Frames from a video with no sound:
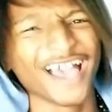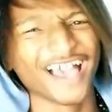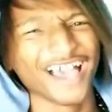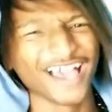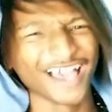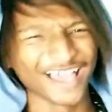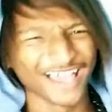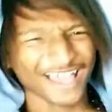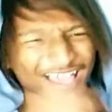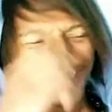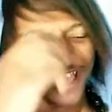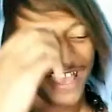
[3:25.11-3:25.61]

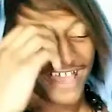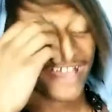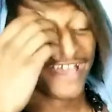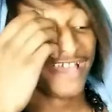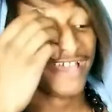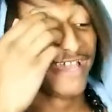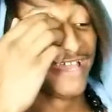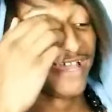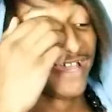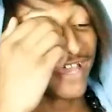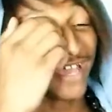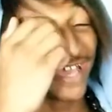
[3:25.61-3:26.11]
Oh,
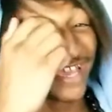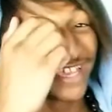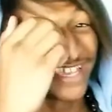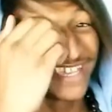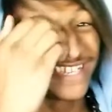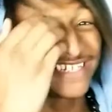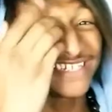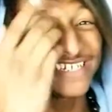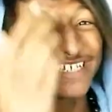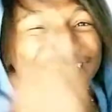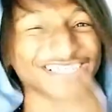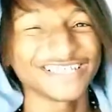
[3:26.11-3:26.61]

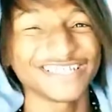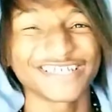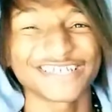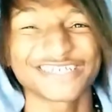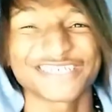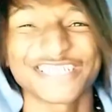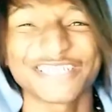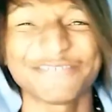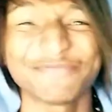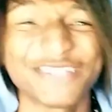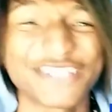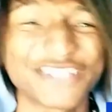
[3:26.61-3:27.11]
he don't
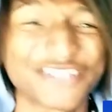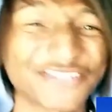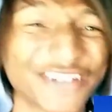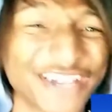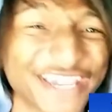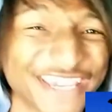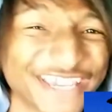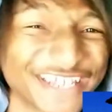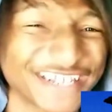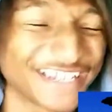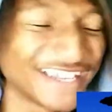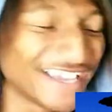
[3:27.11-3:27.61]
look Jiminy
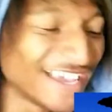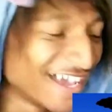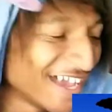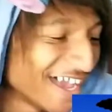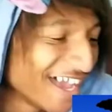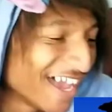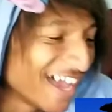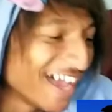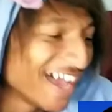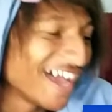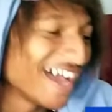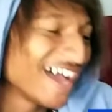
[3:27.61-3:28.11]
Cricket.
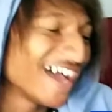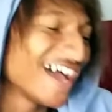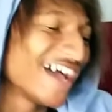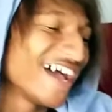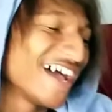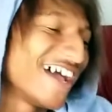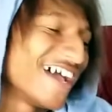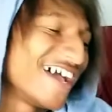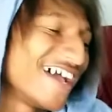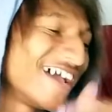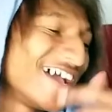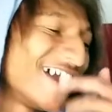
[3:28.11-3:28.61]

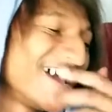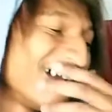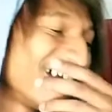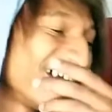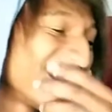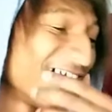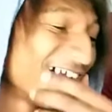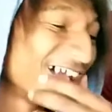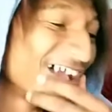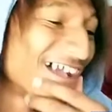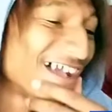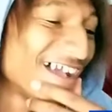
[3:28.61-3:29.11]

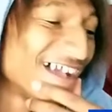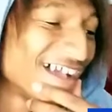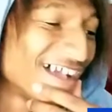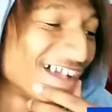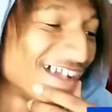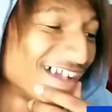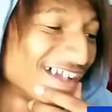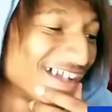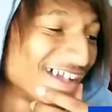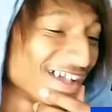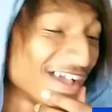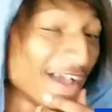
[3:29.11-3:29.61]
Piccolo
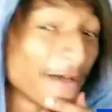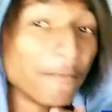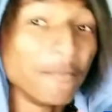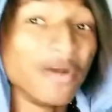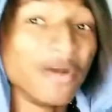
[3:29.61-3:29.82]
5 4.